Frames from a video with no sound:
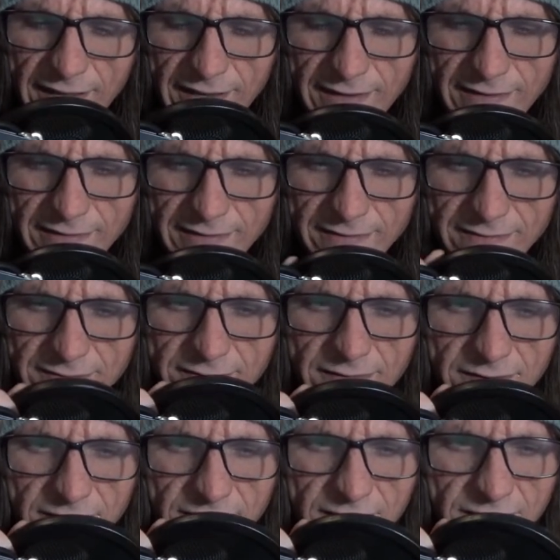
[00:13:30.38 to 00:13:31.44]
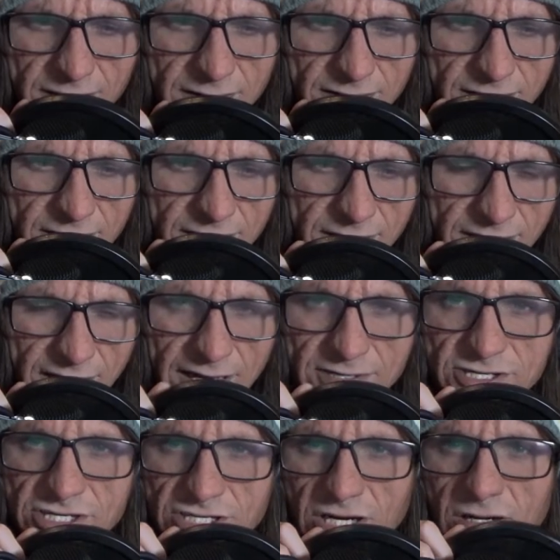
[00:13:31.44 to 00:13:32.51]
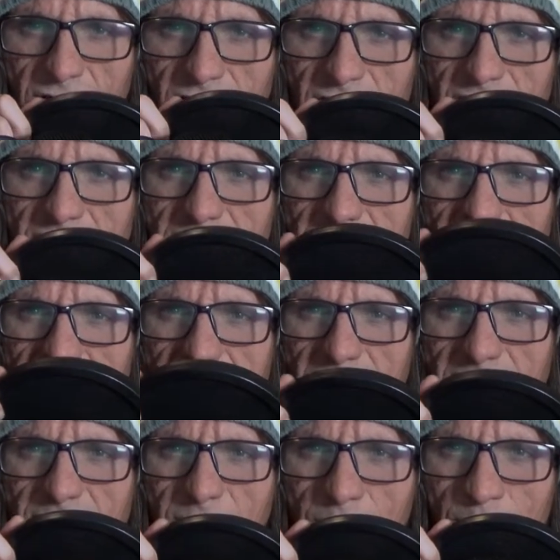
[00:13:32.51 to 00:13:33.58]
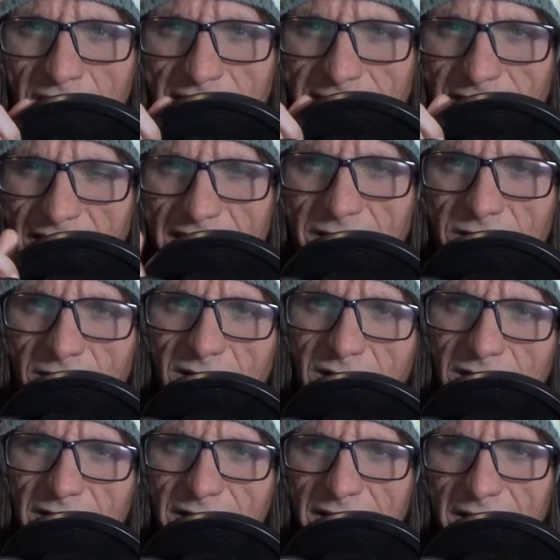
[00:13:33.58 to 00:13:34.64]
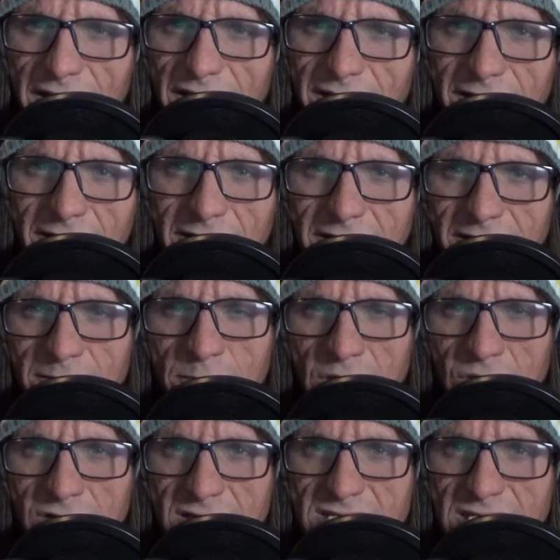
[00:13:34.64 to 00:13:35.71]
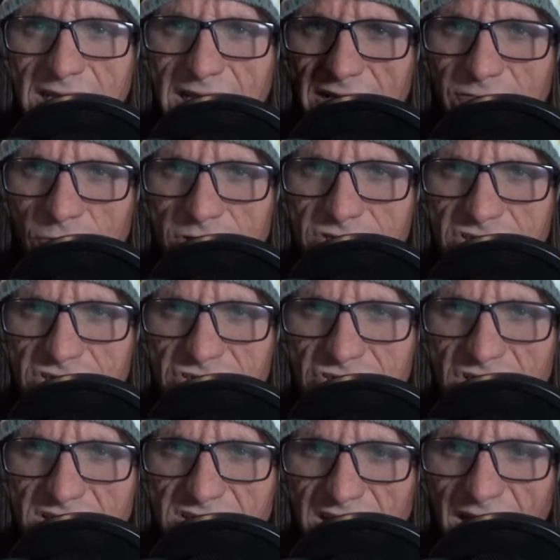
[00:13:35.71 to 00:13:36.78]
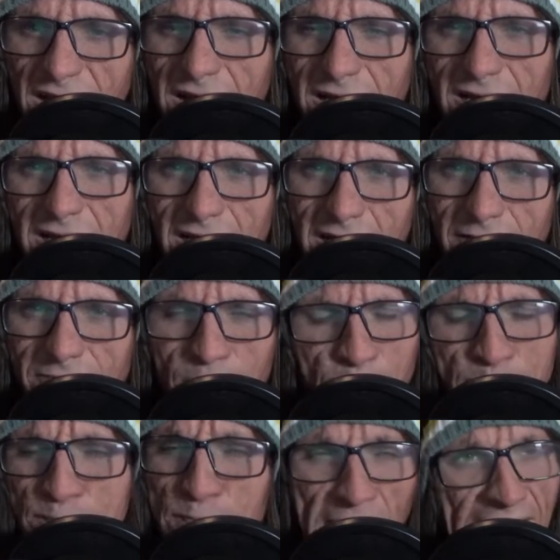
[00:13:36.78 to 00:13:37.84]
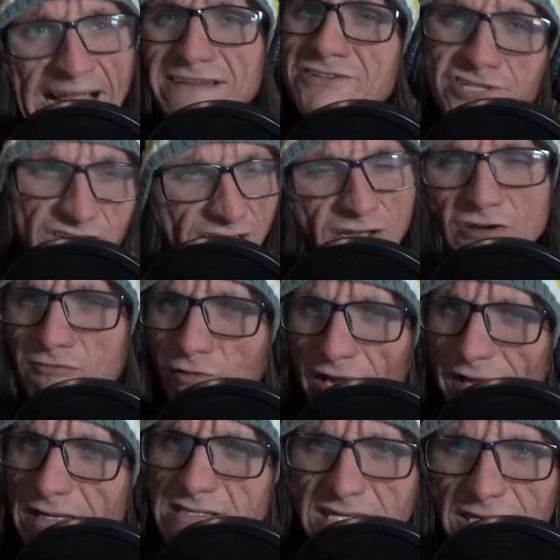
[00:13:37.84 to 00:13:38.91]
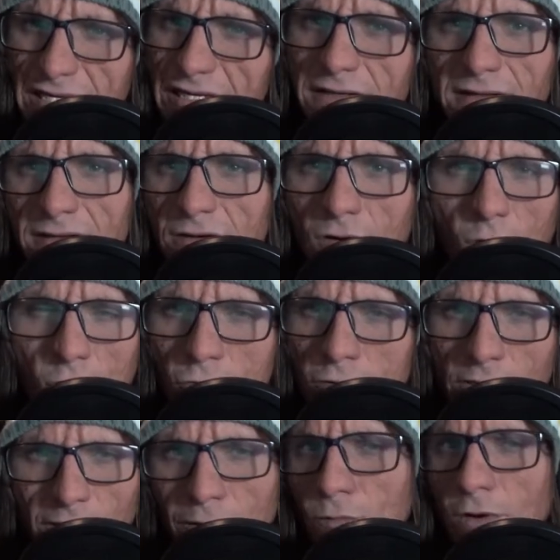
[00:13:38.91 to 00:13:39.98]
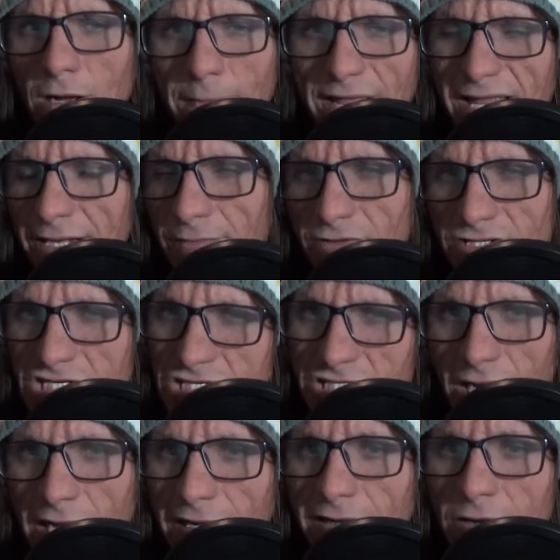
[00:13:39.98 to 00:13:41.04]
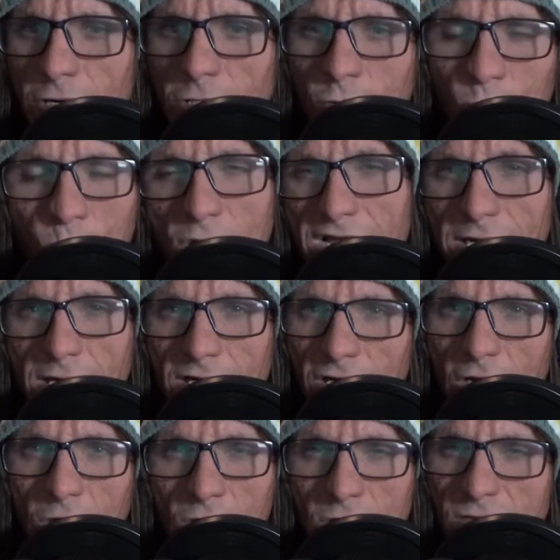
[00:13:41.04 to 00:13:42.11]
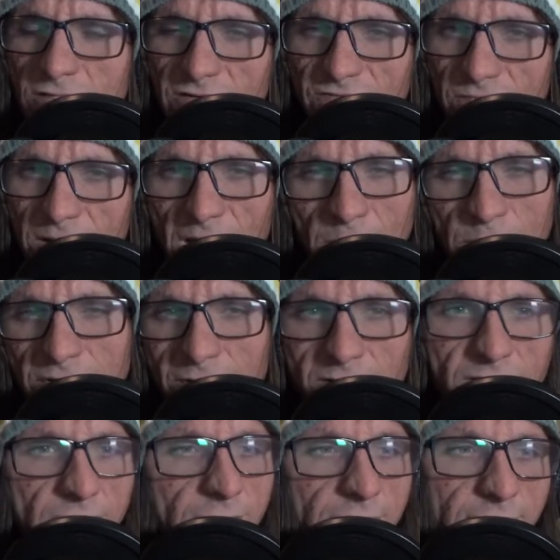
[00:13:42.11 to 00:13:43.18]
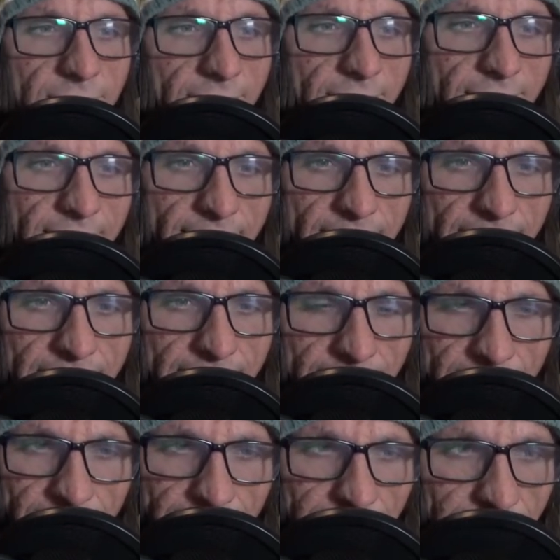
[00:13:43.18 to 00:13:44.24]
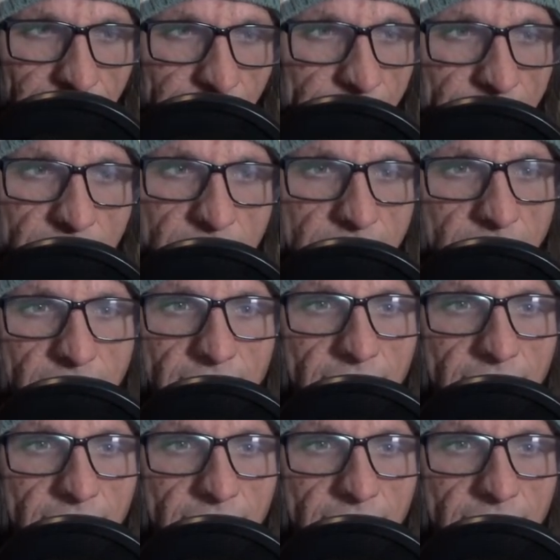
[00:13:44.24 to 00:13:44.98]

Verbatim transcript: a uh, a show made later on in uh, Mona's life where she's just a, a batshit crazy older woman with just a weird cult of people, and uh, yeah, it doesn't.